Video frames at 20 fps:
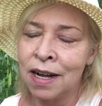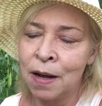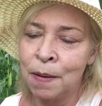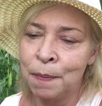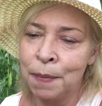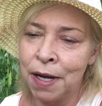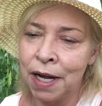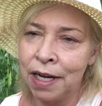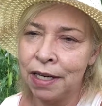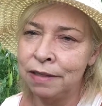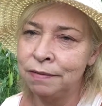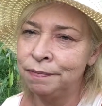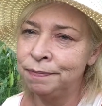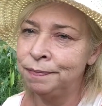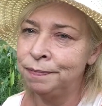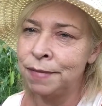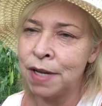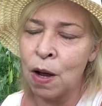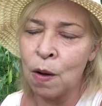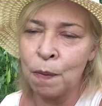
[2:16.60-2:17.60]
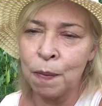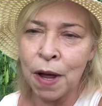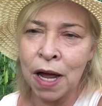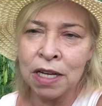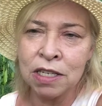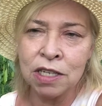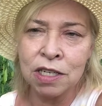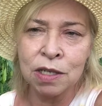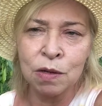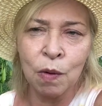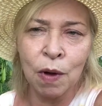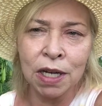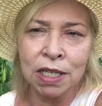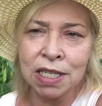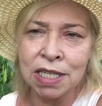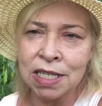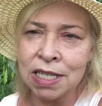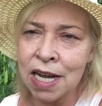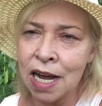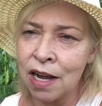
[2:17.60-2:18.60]
But nope, I just wanted
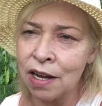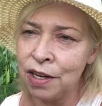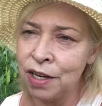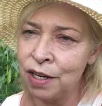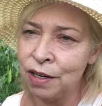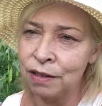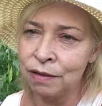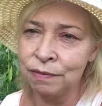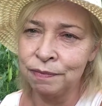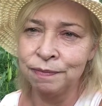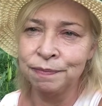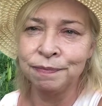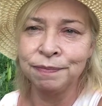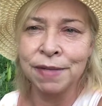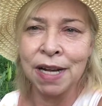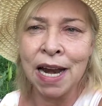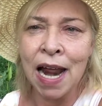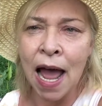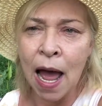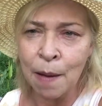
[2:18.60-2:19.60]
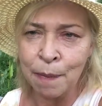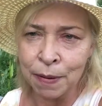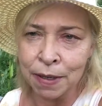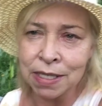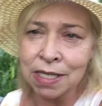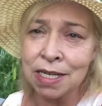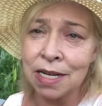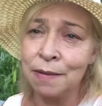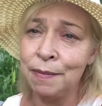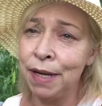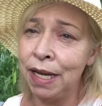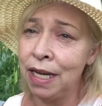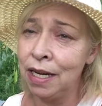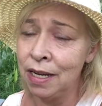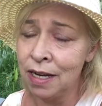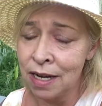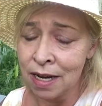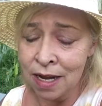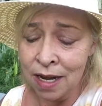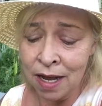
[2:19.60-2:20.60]
to tell you it happened to me.
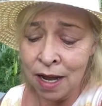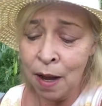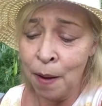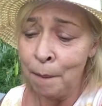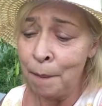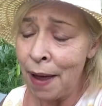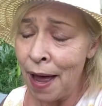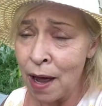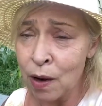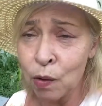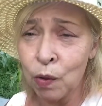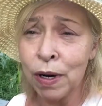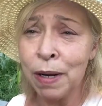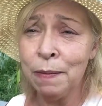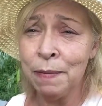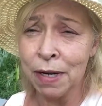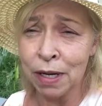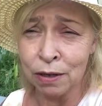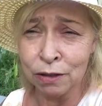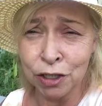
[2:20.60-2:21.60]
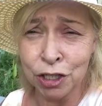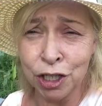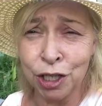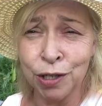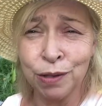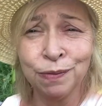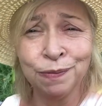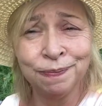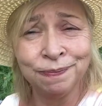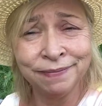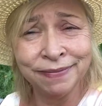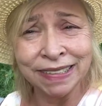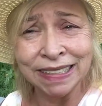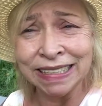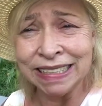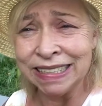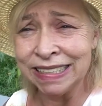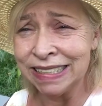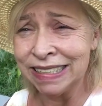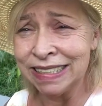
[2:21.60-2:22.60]
Powdery mildew.
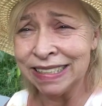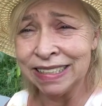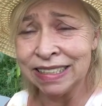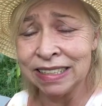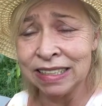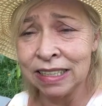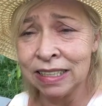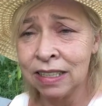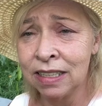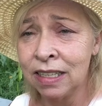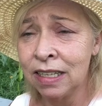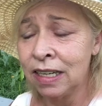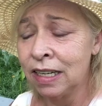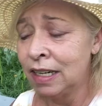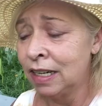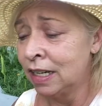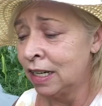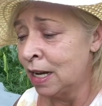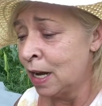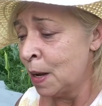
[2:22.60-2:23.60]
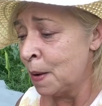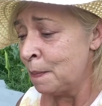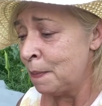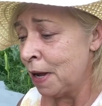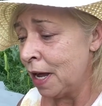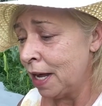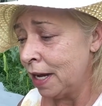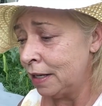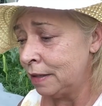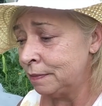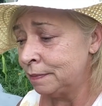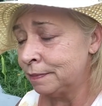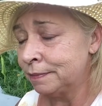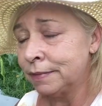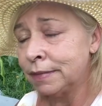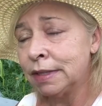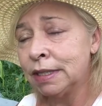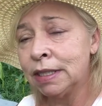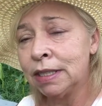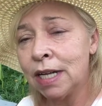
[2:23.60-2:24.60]
But
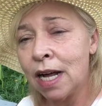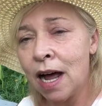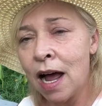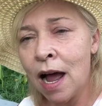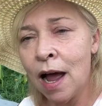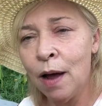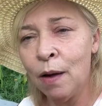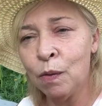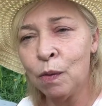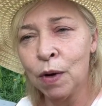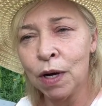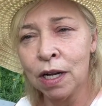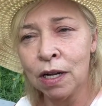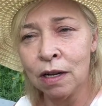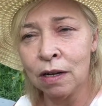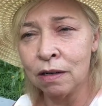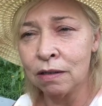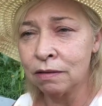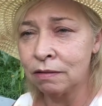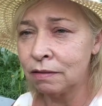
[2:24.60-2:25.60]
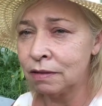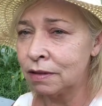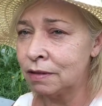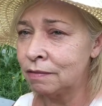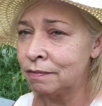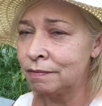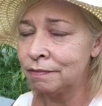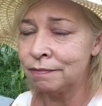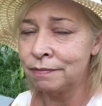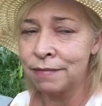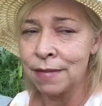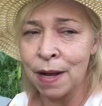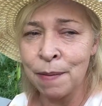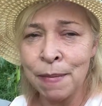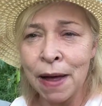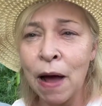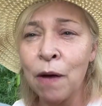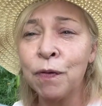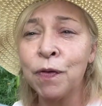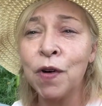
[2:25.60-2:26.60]
I'm
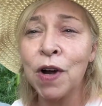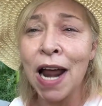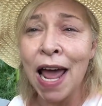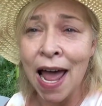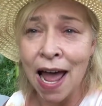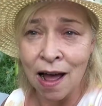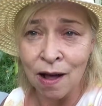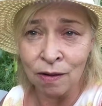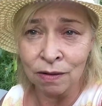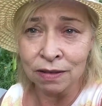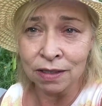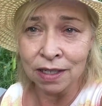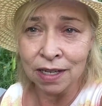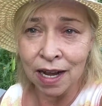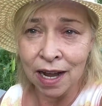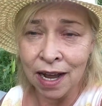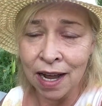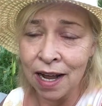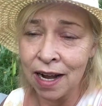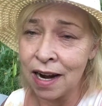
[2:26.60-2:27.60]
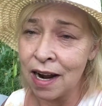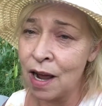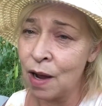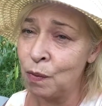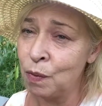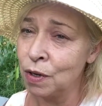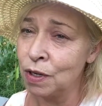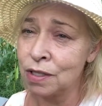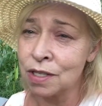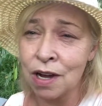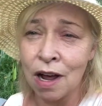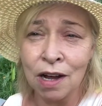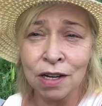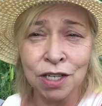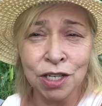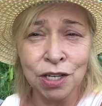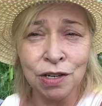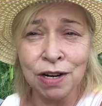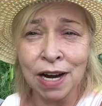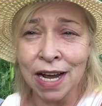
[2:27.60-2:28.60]
out for now and I will talk
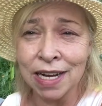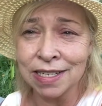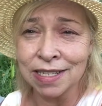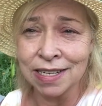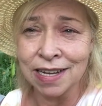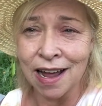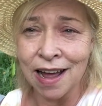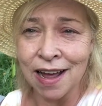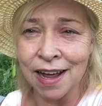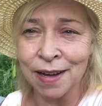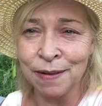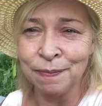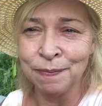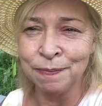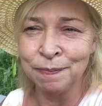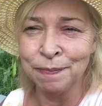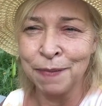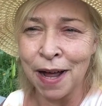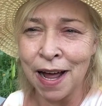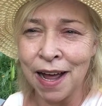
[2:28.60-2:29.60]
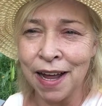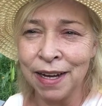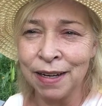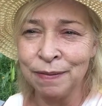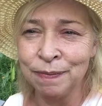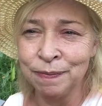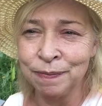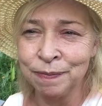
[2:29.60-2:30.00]
to you next time. Bye.